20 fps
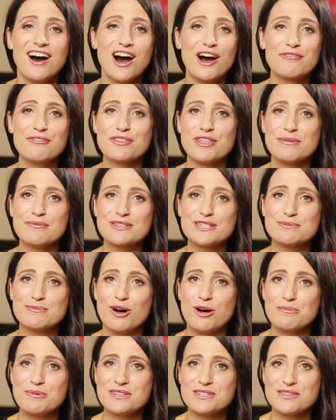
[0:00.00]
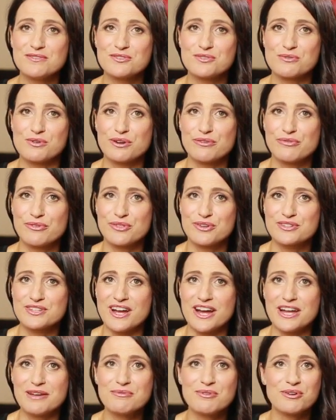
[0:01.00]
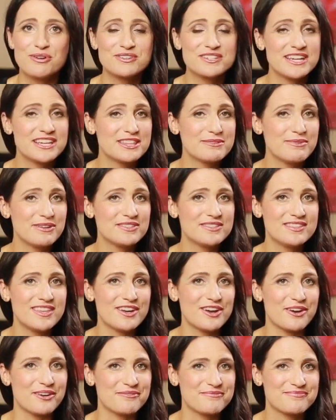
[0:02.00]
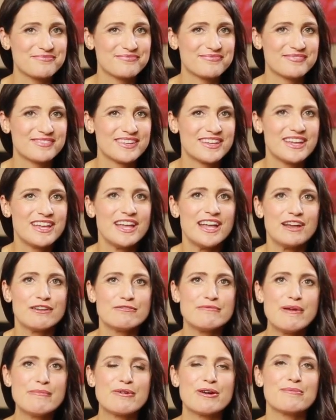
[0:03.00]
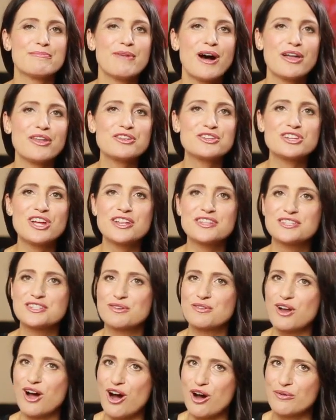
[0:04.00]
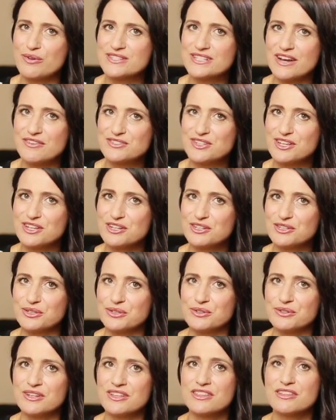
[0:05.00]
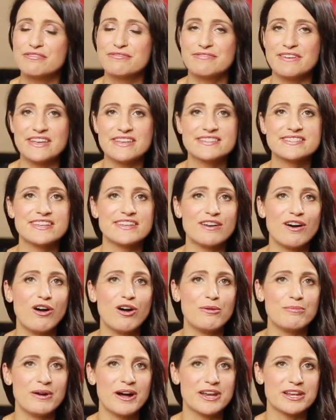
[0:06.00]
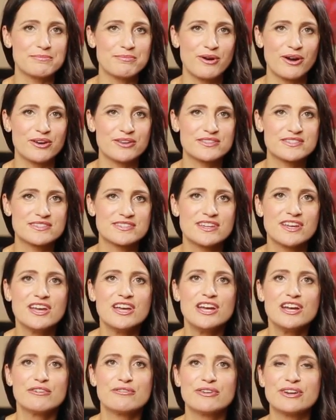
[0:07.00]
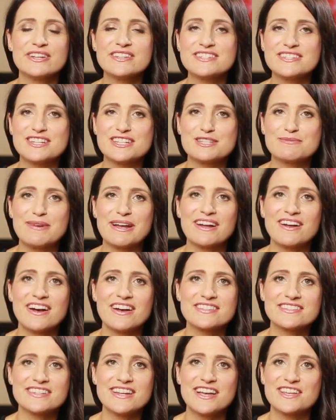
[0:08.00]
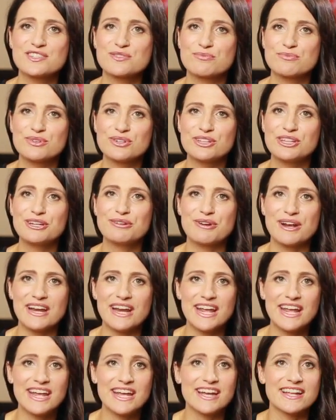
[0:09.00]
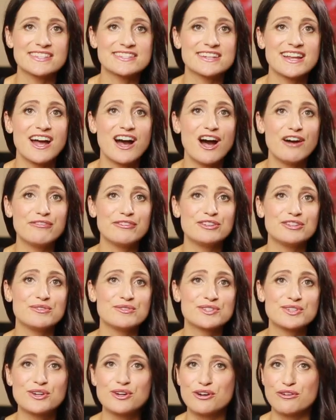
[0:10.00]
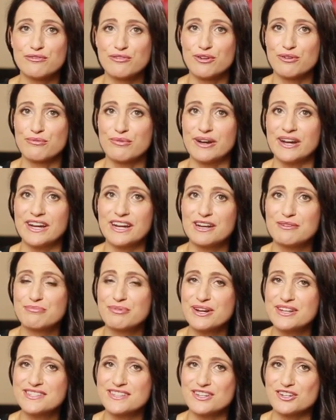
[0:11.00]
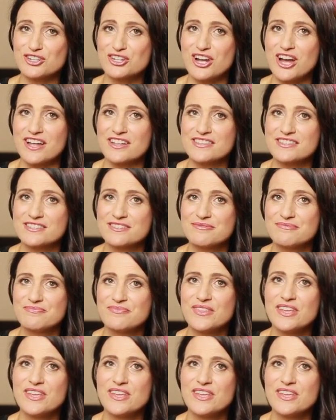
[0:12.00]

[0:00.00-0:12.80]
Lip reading: Offer them a small piece of jewelry for their time or take them out to dinner. Remember, model shots don't always have to include the face and all body parts. For instance, my cousin has really great hands and I often use her for ring and bracelet shots.